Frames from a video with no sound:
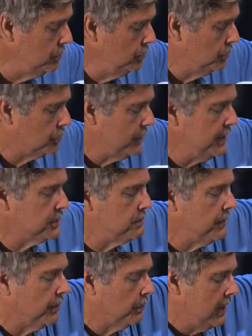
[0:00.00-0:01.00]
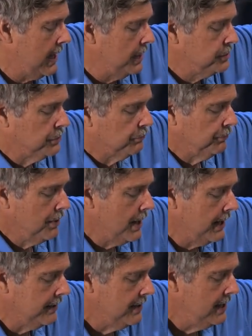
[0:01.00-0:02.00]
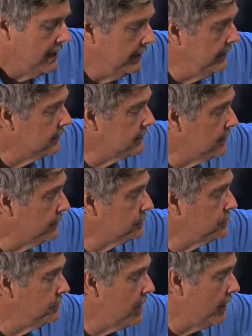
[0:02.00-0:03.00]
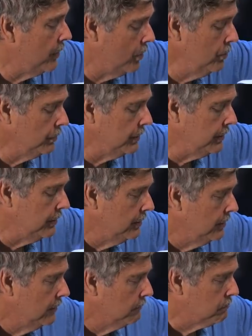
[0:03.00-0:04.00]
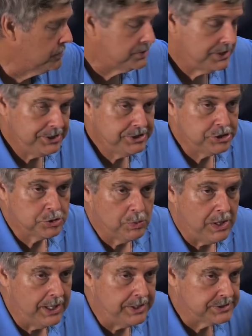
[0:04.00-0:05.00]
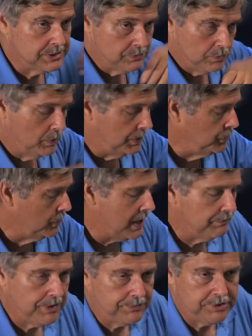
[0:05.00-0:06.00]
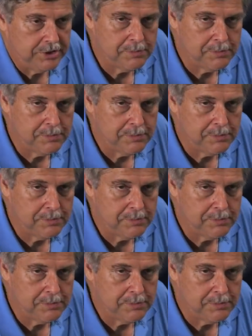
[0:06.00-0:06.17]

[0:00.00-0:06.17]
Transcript: to the transmitter as you're flying, and it tells you not only percentage wise what you have left